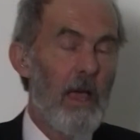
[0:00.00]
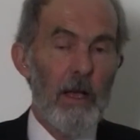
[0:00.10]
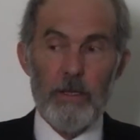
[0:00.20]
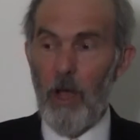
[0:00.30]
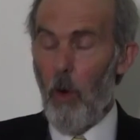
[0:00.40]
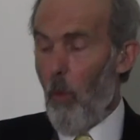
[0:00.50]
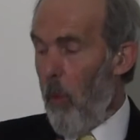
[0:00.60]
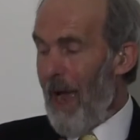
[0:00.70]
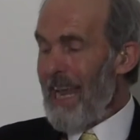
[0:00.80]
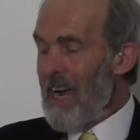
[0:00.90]
So
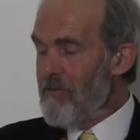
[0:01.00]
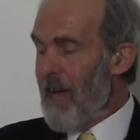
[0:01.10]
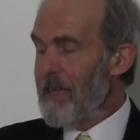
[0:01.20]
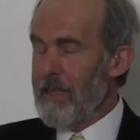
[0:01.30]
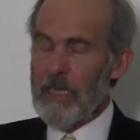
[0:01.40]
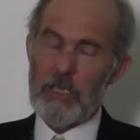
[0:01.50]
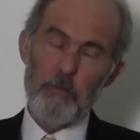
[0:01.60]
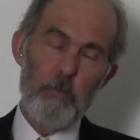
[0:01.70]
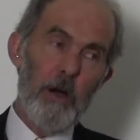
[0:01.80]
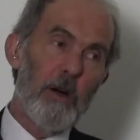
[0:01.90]
when I read in this
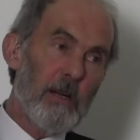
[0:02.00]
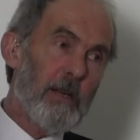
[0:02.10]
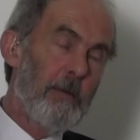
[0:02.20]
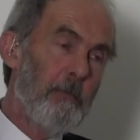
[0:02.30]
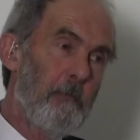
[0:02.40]
book